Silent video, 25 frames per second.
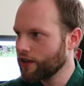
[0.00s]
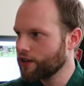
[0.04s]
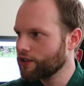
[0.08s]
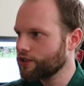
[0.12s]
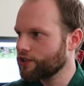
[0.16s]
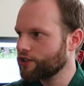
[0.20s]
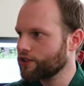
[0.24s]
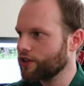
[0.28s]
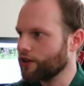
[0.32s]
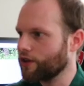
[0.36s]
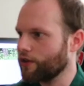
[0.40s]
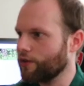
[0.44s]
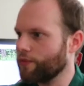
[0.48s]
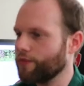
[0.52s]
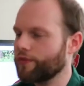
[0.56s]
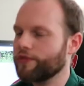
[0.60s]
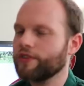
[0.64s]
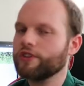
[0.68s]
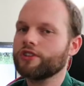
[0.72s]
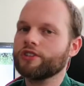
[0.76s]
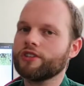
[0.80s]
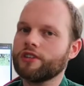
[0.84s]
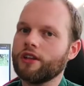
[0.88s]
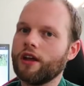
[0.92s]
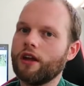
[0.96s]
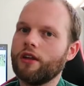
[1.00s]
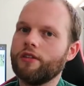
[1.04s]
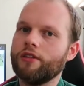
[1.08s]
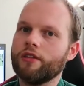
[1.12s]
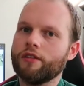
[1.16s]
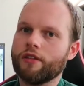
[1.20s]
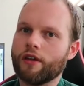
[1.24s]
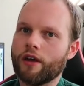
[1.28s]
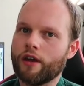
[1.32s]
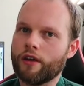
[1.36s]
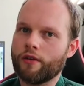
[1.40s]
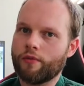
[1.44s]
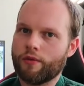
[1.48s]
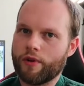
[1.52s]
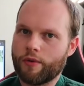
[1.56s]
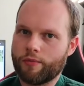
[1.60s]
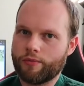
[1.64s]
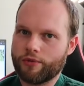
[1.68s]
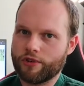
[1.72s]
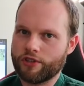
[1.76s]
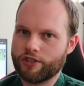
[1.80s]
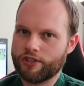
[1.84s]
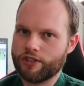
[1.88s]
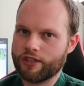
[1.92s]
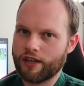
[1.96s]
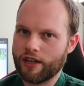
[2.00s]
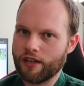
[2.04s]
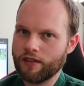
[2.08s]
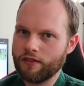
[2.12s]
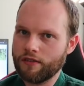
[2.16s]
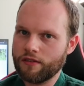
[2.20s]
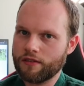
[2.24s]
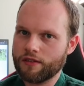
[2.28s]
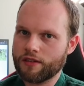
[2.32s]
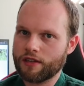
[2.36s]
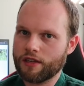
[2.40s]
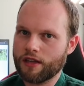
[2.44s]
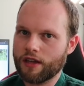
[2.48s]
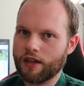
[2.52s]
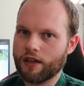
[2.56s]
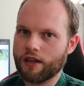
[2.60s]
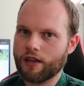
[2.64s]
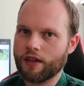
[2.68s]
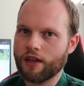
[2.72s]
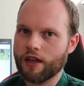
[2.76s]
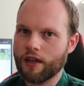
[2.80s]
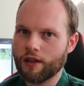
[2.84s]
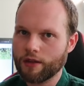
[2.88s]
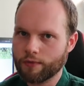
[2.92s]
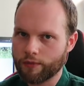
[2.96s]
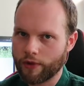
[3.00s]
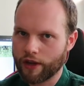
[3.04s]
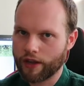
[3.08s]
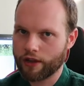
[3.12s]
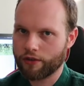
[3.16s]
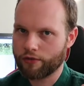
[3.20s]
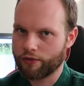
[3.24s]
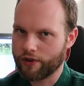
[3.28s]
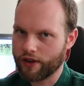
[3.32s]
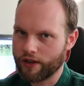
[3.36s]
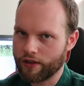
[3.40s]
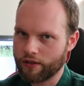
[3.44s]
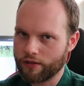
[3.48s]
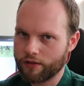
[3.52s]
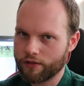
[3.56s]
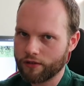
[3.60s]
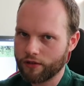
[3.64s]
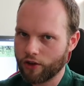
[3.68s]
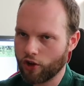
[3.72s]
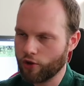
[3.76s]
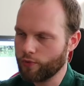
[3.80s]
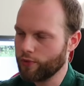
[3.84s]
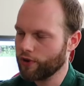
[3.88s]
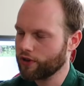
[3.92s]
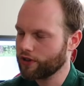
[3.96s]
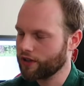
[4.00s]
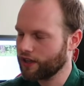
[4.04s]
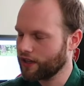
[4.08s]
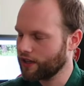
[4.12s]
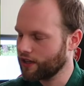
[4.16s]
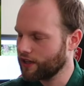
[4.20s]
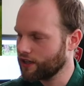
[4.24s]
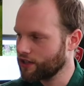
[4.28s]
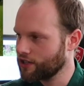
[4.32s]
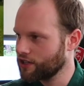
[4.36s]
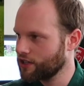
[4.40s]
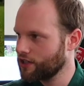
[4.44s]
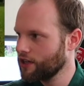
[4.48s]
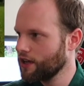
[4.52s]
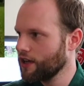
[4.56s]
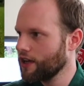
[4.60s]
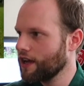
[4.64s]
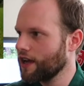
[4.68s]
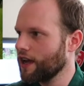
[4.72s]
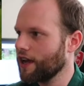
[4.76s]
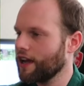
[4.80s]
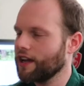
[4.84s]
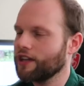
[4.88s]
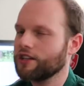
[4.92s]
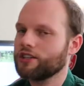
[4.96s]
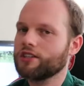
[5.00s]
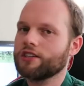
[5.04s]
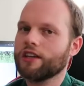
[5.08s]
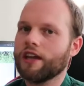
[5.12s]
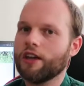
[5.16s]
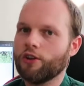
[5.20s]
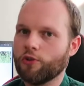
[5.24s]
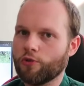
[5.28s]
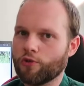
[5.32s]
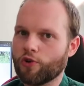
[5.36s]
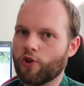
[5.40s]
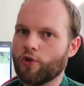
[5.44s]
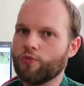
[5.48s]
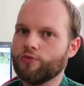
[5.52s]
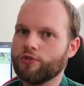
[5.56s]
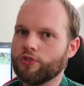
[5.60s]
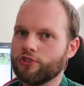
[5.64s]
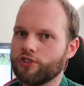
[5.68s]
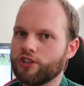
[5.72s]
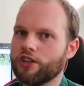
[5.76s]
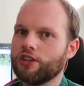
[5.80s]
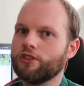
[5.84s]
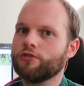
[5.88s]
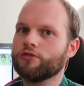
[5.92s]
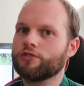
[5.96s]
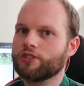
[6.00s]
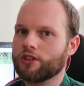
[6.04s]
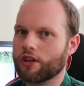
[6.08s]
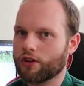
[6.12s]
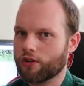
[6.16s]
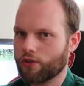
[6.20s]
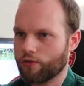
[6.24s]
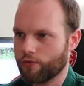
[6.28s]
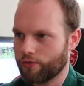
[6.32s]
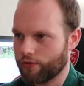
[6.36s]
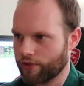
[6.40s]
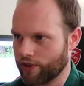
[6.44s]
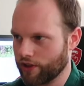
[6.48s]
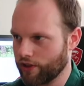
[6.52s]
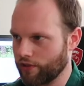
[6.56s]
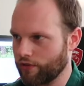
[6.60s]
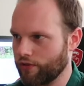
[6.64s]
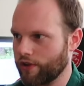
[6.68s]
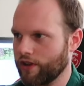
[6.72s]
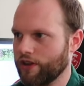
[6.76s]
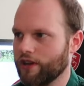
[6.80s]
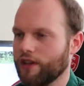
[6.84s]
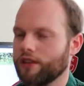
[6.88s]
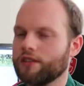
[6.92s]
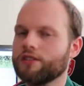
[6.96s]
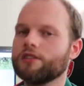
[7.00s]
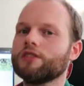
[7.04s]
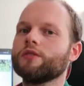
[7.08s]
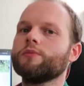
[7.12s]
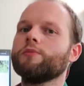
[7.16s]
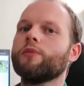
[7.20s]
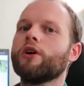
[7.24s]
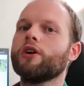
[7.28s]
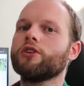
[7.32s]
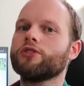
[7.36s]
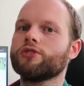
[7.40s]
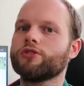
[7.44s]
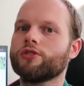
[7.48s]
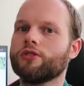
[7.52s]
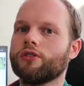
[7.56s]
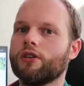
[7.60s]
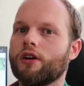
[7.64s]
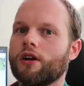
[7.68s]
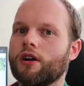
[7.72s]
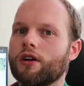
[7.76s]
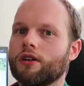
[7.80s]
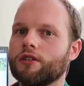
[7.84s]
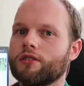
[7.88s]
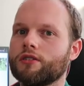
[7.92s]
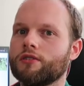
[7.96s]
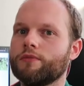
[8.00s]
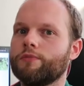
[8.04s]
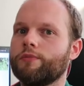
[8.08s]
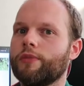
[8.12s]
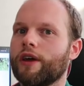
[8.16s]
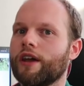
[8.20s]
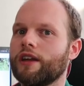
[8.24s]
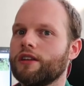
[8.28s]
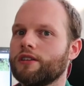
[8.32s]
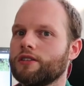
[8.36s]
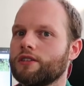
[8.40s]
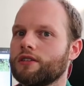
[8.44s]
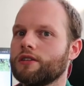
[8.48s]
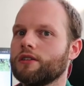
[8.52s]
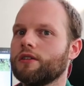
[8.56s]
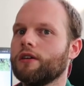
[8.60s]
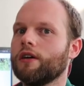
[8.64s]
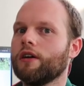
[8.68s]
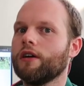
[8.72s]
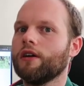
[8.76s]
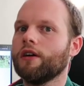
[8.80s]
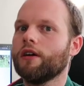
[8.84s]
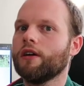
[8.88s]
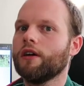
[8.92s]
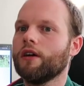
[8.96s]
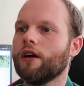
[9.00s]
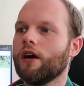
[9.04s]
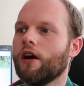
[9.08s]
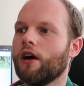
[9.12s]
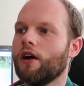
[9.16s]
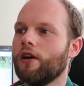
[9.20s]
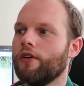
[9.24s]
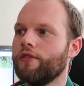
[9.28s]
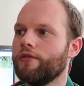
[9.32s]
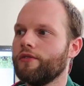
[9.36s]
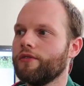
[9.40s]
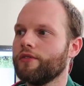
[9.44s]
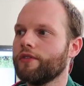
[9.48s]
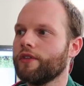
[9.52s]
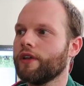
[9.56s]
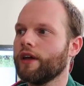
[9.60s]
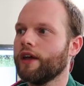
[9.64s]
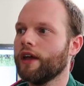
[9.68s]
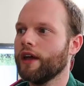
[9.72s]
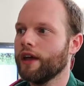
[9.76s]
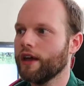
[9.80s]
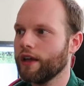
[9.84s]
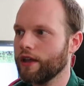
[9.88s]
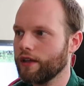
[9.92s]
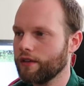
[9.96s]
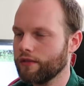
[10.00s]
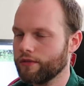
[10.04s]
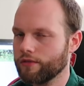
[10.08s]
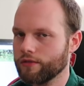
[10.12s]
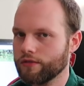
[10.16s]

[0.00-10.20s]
So the style that I represent uh, in my green dough book that is, is Henokum de Jingyu Sankum Ryu, and that's a martial arts based uh, on a